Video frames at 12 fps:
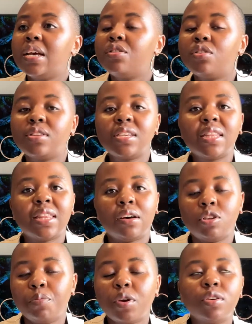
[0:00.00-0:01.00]

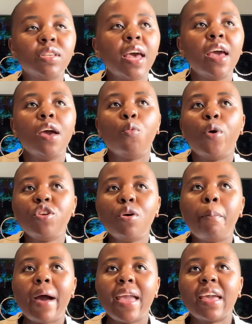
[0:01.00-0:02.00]
13,000, because when you're
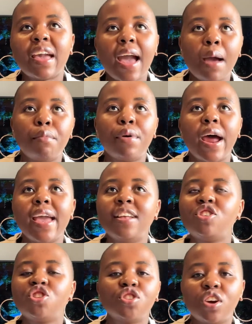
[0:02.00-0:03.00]
buying a camera,
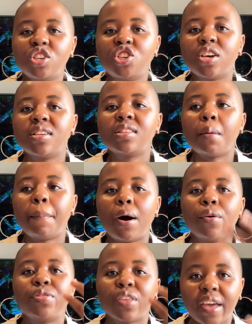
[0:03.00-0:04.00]
it's not just
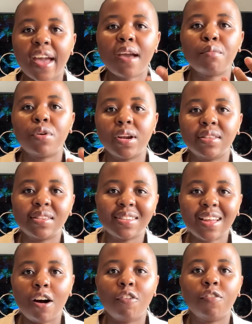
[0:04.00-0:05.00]
about the camera
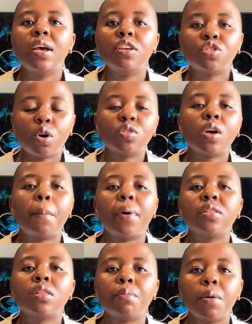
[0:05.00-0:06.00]
itself, it's also
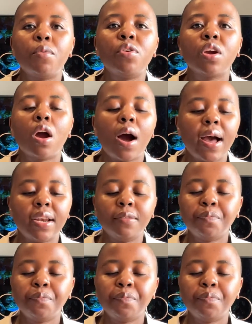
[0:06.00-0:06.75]
about the memory card,